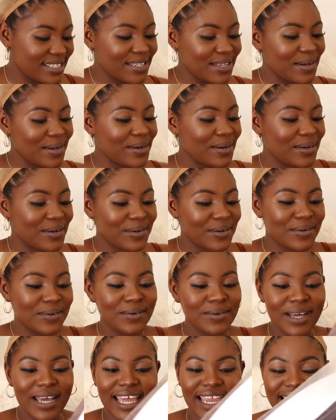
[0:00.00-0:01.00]

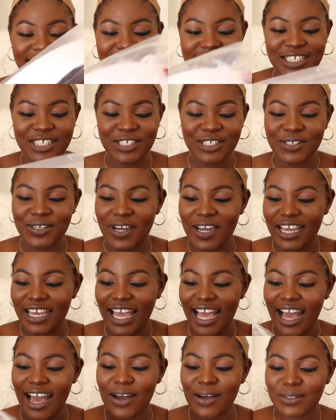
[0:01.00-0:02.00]
So let's try
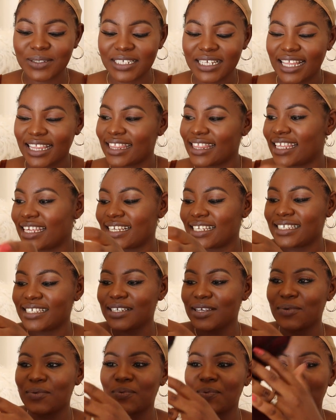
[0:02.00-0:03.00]
out
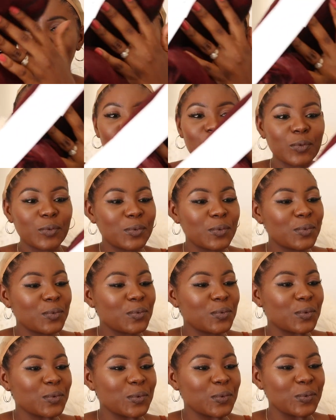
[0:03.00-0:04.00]
this wig.
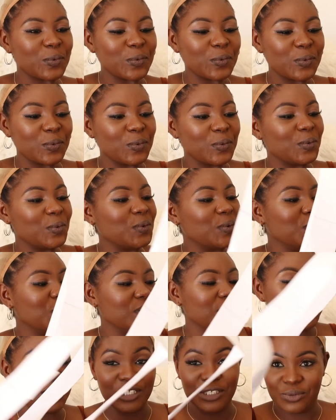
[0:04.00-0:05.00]

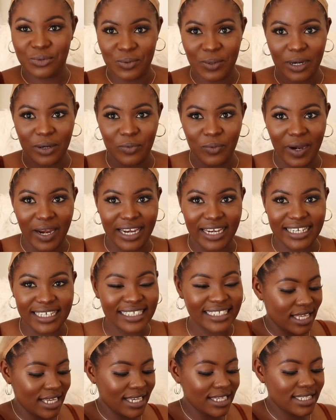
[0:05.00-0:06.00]
Ooh, she's red, red.
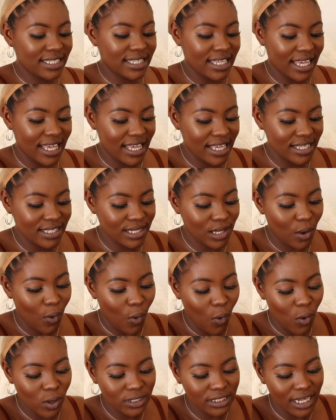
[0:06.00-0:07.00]
This is
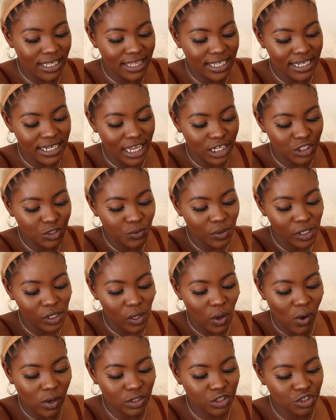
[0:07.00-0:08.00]
called the Natural
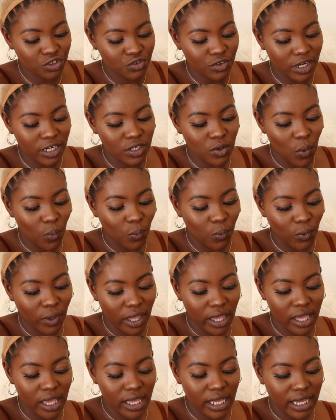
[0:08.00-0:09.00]
Long Straight
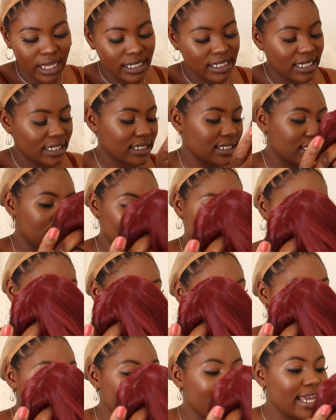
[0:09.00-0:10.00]
Wig. It doesn't say the
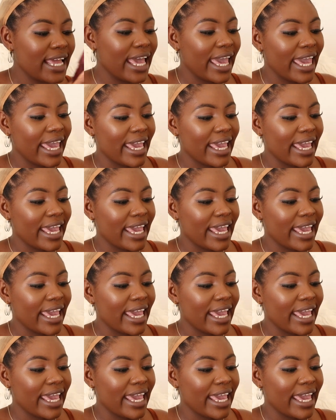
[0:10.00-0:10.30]
color.